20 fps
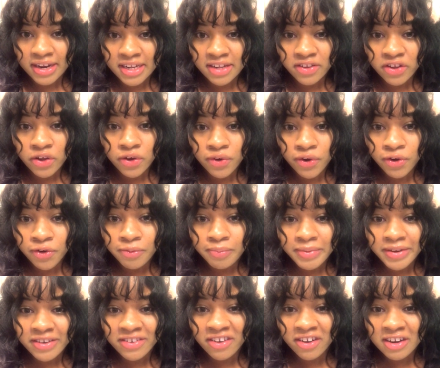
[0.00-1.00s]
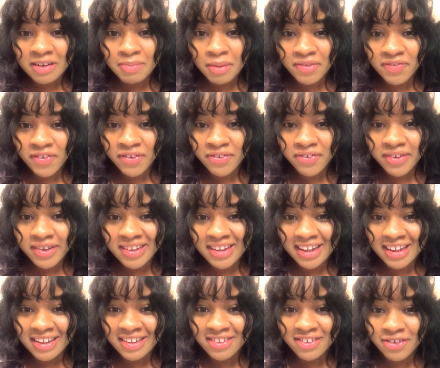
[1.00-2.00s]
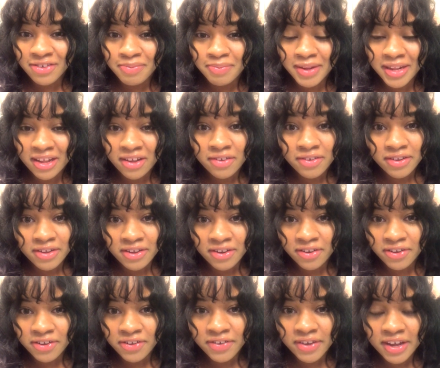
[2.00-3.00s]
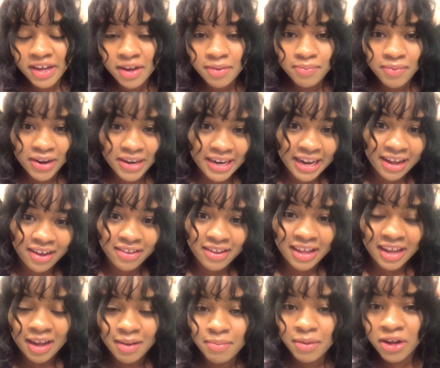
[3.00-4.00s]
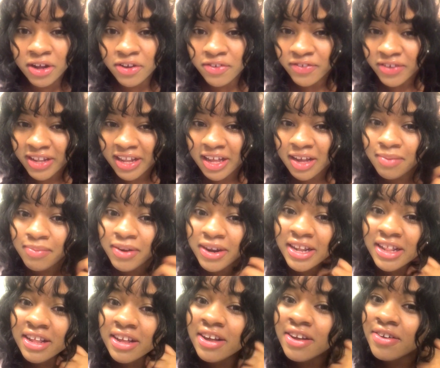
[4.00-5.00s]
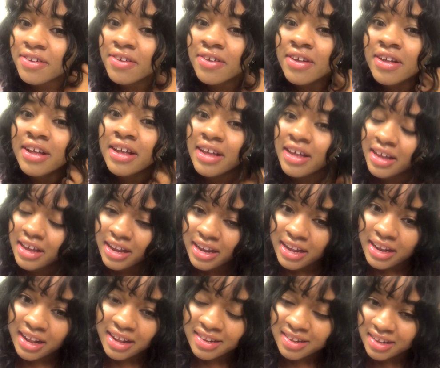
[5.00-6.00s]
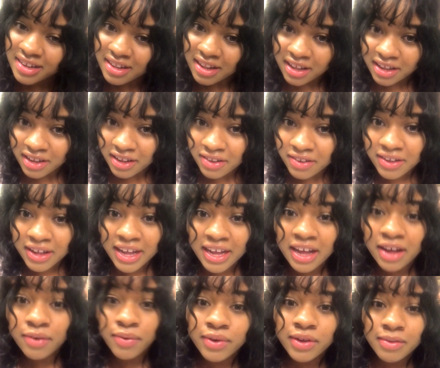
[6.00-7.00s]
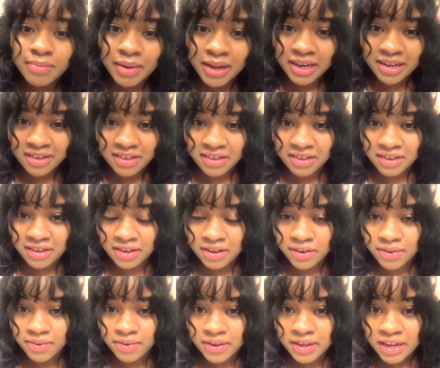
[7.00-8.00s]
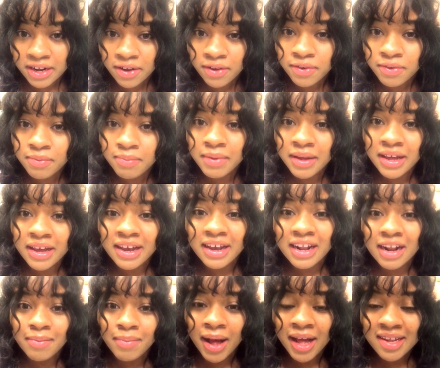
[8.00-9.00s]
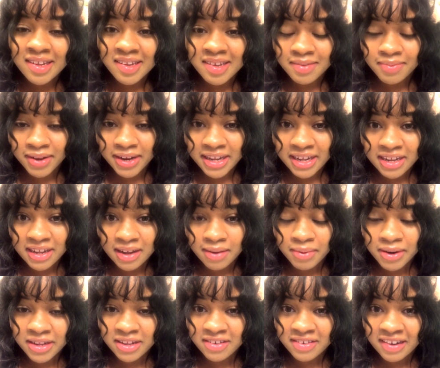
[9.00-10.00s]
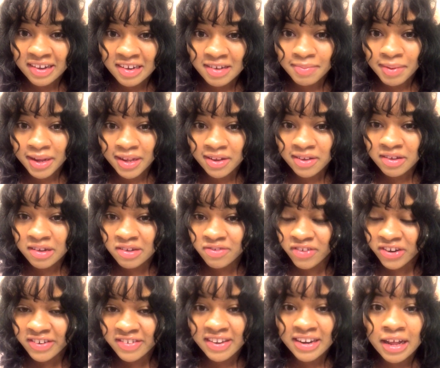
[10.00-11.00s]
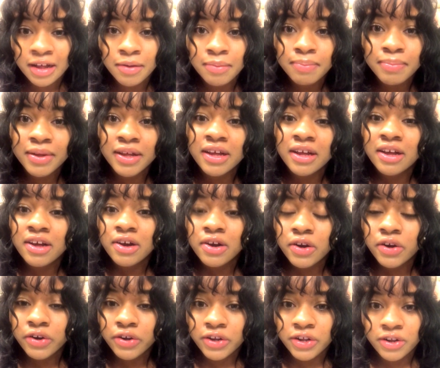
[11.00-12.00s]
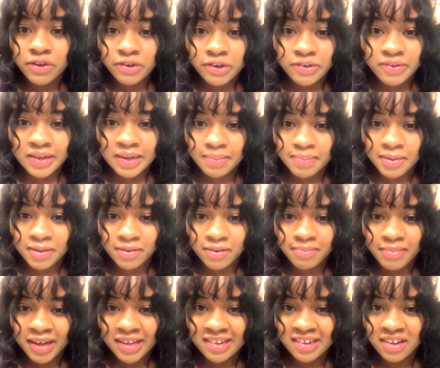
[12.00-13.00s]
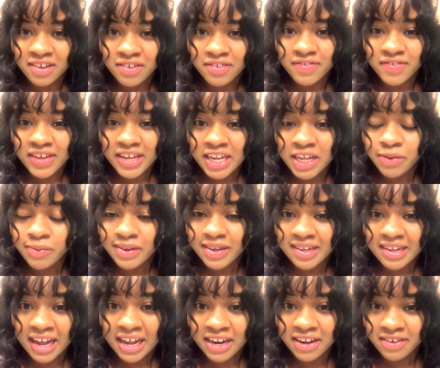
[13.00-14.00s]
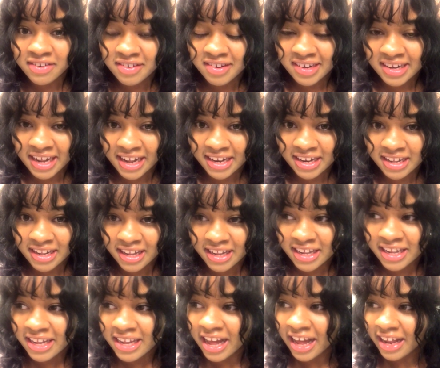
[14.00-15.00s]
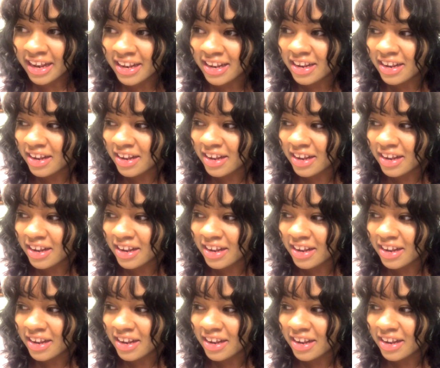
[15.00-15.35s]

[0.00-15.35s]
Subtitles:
I need to go home and charge my phone, because, like, he told me, like, oh, you know, you can come right now, like, I'm hungry, like, I'm ready to go. And I said, like, yeah, hey, I would, but I need to, you know, get home. And I'm hot and sweaty, I wanted to change my clothes, freshen up, or, you know, do something with myself. And he was not understanding, like, he got